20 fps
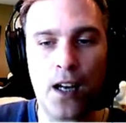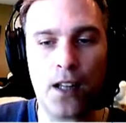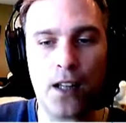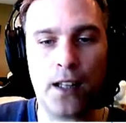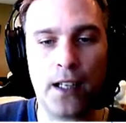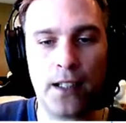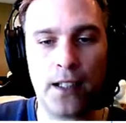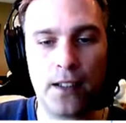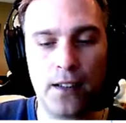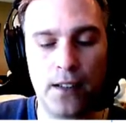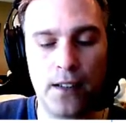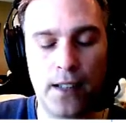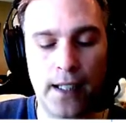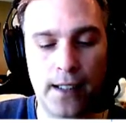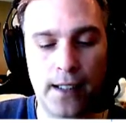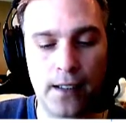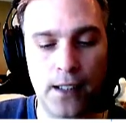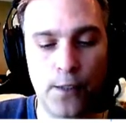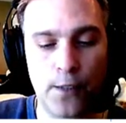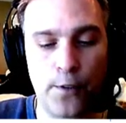that
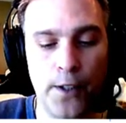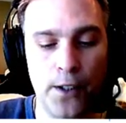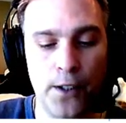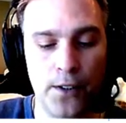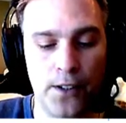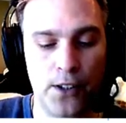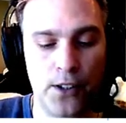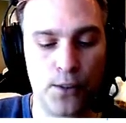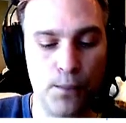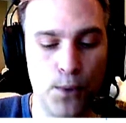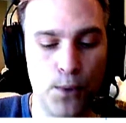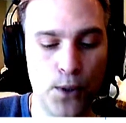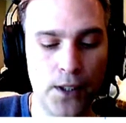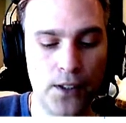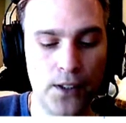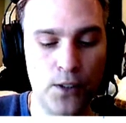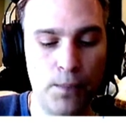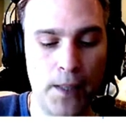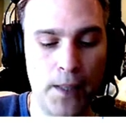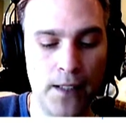Clickfunnels is more
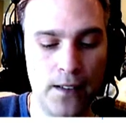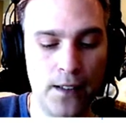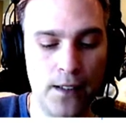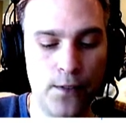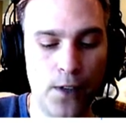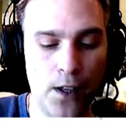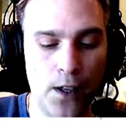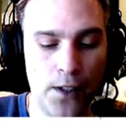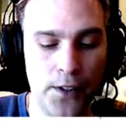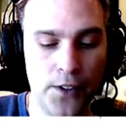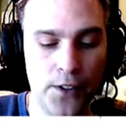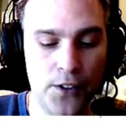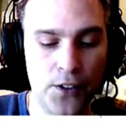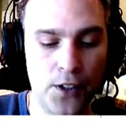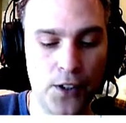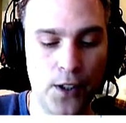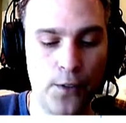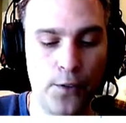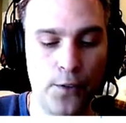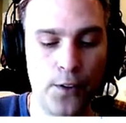expensive on the
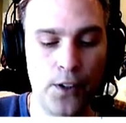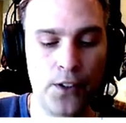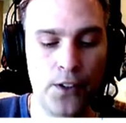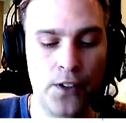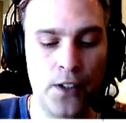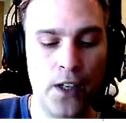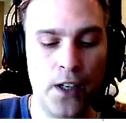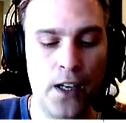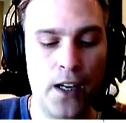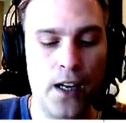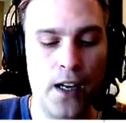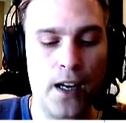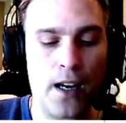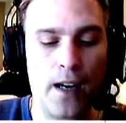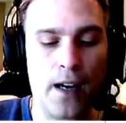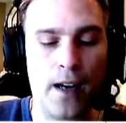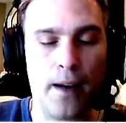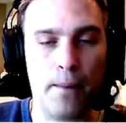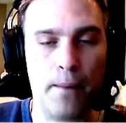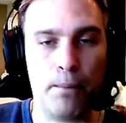surface
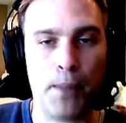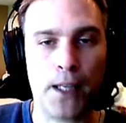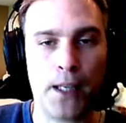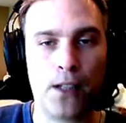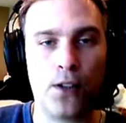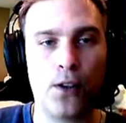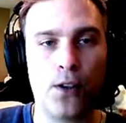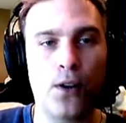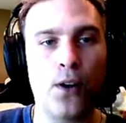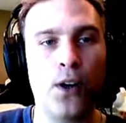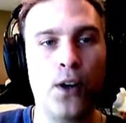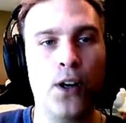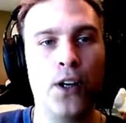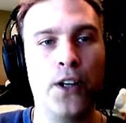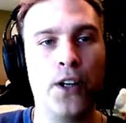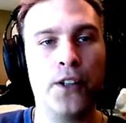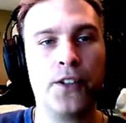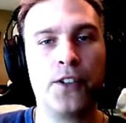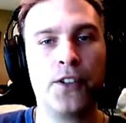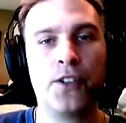
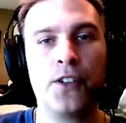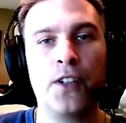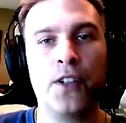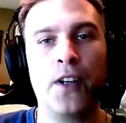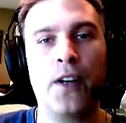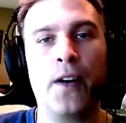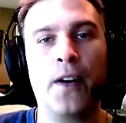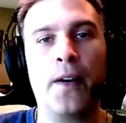because